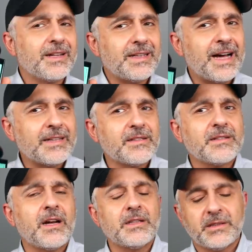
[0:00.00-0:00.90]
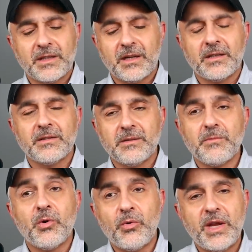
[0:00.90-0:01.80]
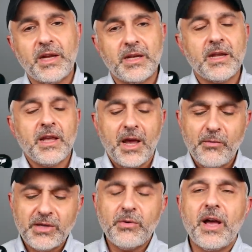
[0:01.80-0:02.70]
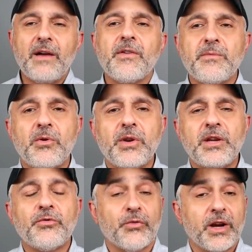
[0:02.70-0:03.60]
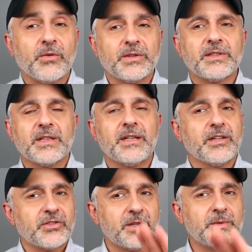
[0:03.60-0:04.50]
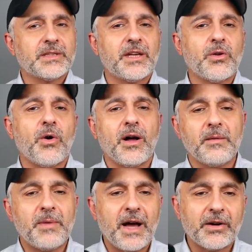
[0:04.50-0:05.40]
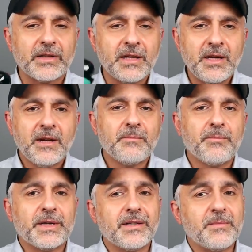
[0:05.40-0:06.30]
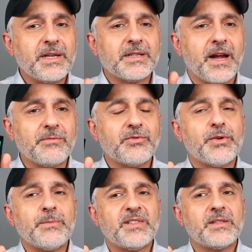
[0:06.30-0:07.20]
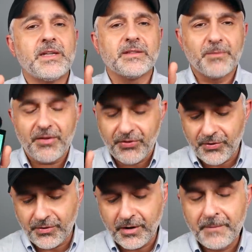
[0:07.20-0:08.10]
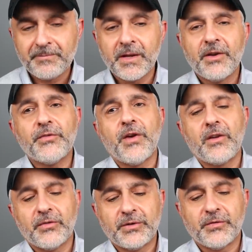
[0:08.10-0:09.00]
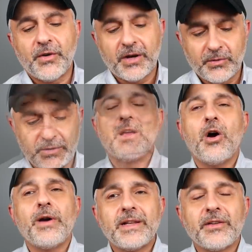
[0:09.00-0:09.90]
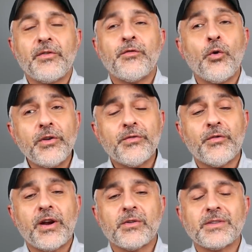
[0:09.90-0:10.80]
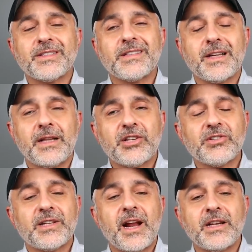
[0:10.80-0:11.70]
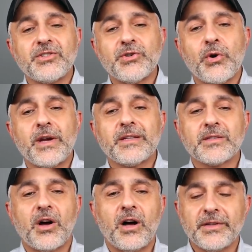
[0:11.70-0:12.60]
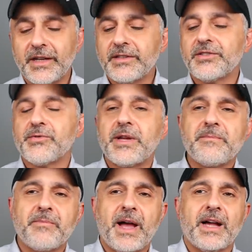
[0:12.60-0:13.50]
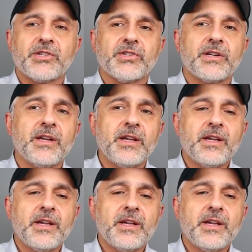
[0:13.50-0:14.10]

Glad it's not uh, marine. And we do have a marine fragrance in the collection. I'm going to tell you all about it. But in the meantime, Dream Sea is my third favorite fragrance. All right, now the fourth fragrance in the collection that I enjoy is called Extreme Passion.